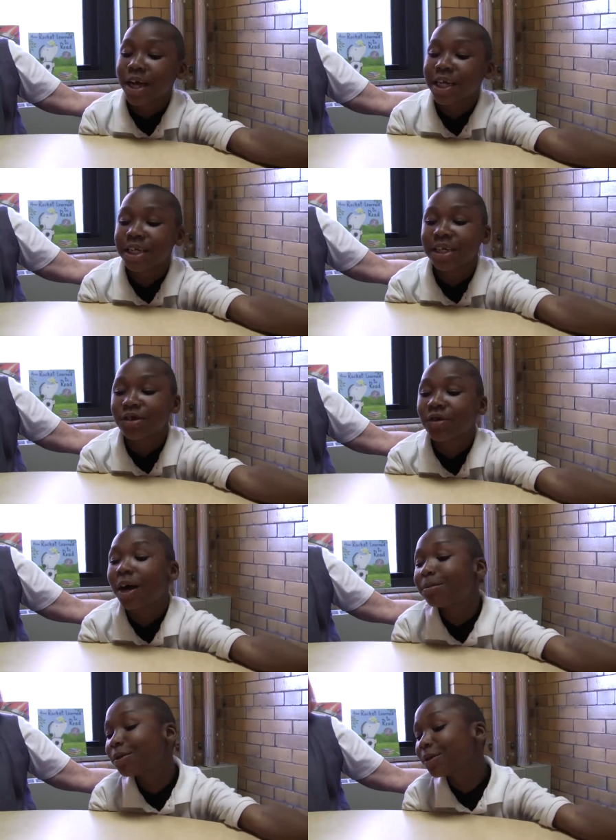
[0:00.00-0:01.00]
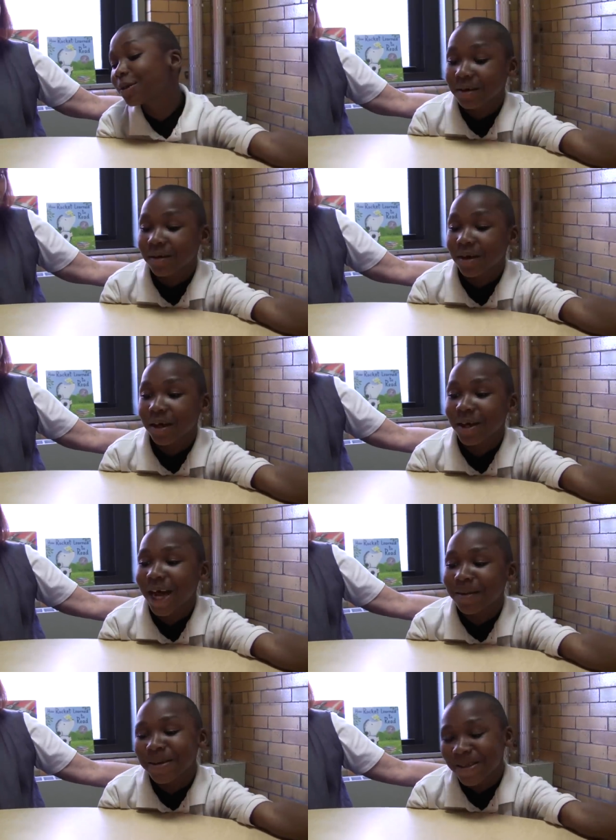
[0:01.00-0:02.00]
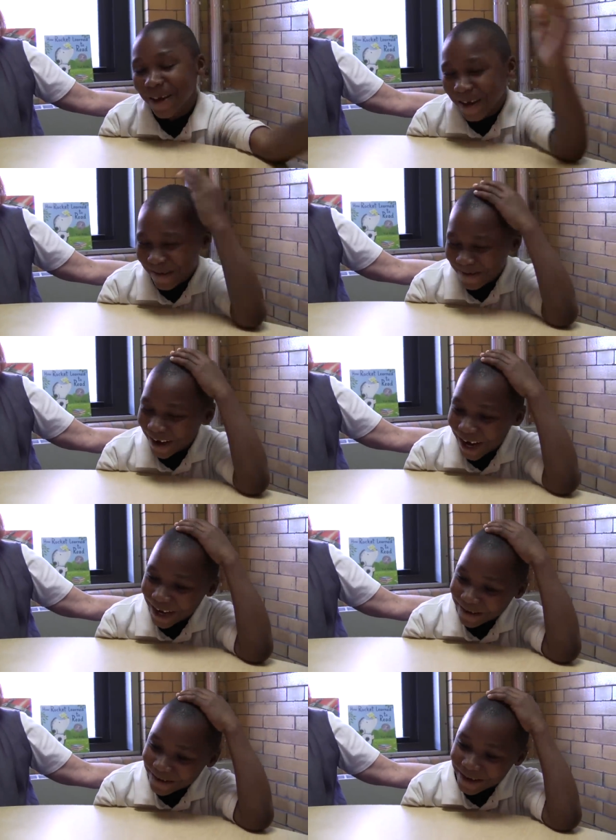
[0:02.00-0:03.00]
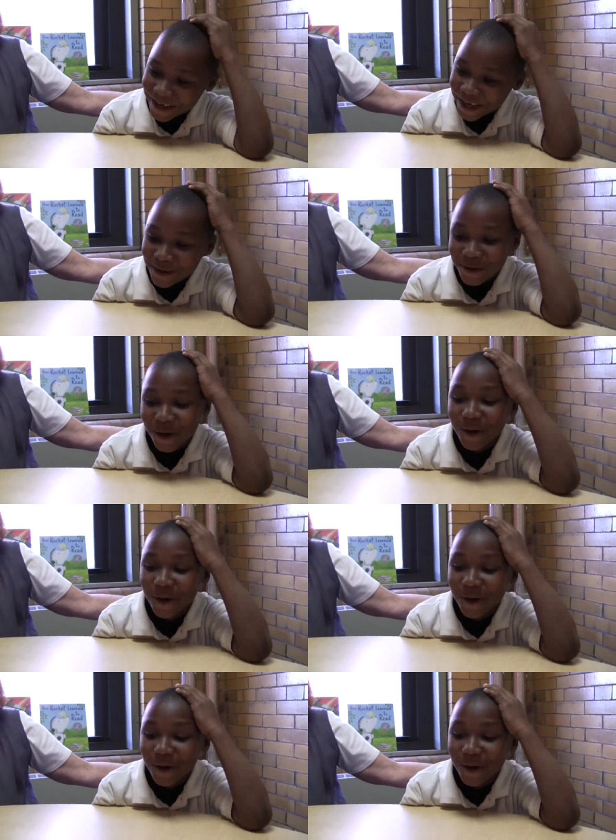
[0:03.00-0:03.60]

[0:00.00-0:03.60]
not get in trouble. You gotta be 35 or